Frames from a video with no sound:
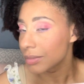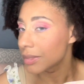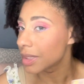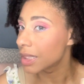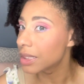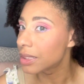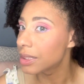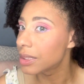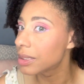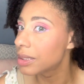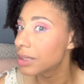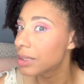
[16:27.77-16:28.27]

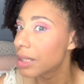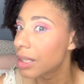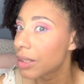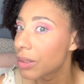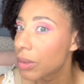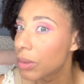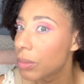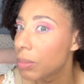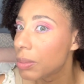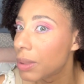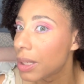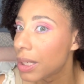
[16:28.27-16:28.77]
It's a
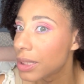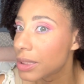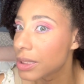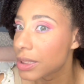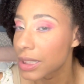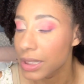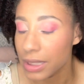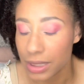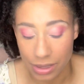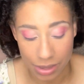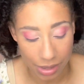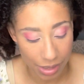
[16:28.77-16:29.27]
subtle blush,
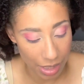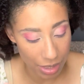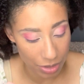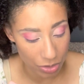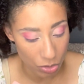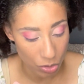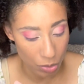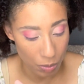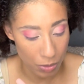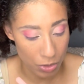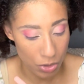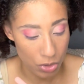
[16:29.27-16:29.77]
like it's not
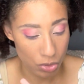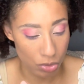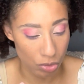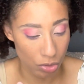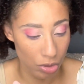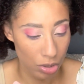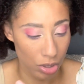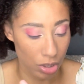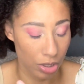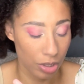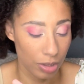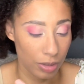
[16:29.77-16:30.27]
super
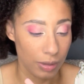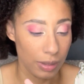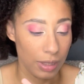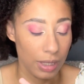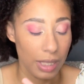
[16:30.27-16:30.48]
strong.